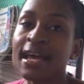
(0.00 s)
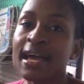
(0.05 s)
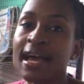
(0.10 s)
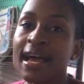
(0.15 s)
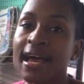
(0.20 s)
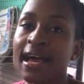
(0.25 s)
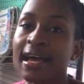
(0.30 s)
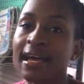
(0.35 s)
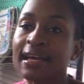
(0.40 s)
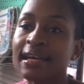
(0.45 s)

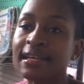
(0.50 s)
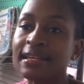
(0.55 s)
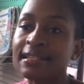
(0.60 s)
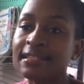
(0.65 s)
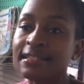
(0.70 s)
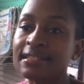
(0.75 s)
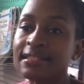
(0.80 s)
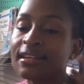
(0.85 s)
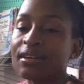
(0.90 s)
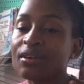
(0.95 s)
and
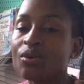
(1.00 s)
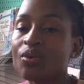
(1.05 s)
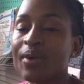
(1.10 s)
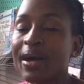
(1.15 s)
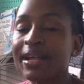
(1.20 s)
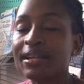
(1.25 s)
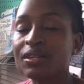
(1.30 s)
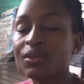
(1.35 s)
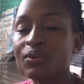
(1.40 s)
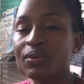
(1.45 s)

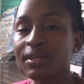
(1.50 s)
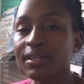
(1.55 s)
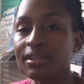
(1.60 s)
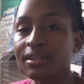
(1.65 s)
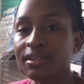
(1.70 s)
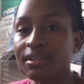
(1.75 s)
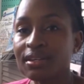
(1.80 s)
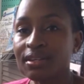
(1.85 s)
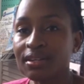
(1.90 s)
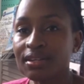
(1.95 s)
while doing
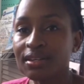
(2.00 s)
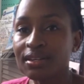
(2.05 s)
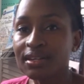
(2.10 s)
the